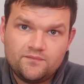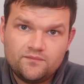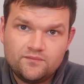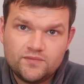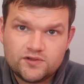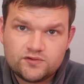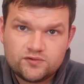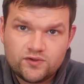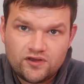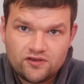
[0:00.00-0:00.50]

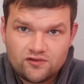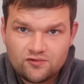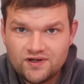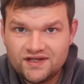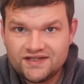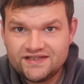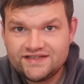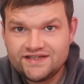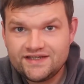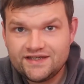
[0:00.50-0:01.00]
between
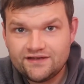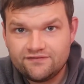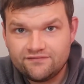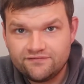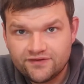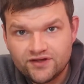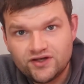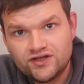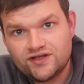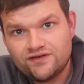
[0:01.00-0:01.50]
20 and
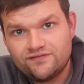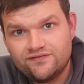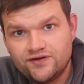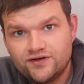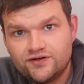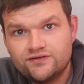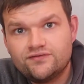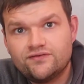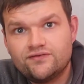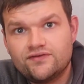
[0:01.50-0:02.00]

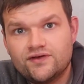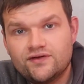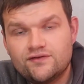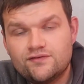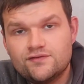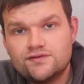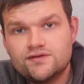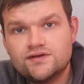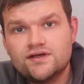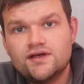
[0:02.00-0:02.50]
35 of
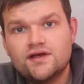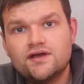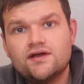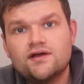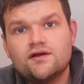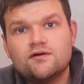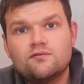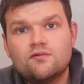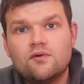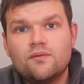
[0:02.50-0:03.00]
those
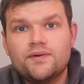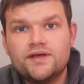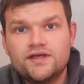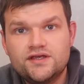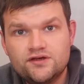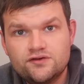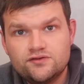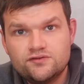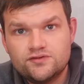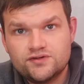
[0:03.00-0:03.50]
will be
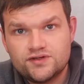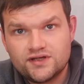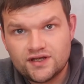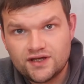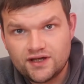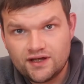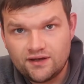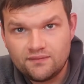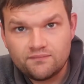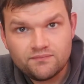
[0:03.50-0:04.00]
used
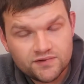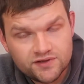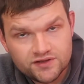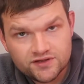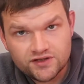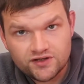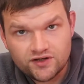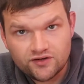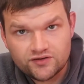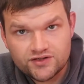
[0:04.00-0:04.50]

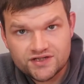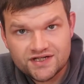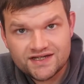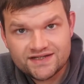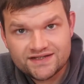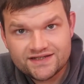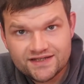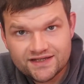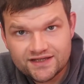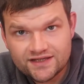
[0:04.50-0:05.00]
to
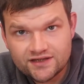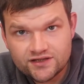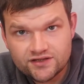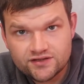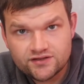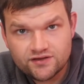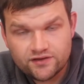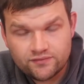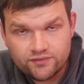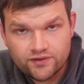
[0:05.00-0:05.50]
digest
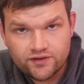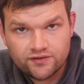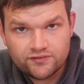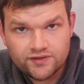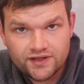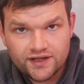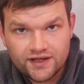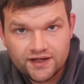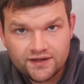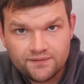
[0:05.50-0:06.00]
the
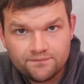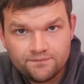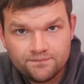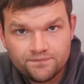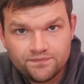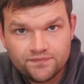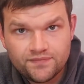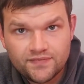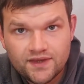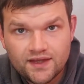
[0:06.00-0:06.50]
protein.
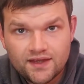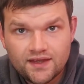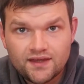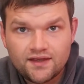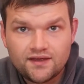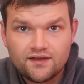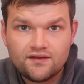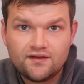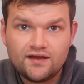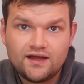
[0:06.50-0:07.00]

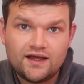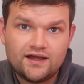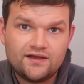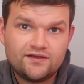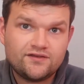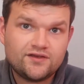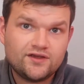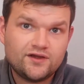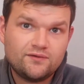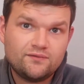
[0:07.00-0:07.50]

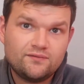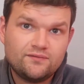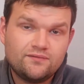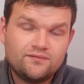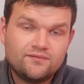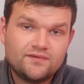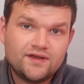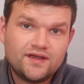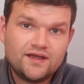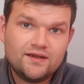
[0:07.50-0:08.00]
So
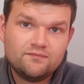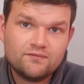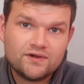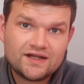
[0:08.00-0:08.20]
in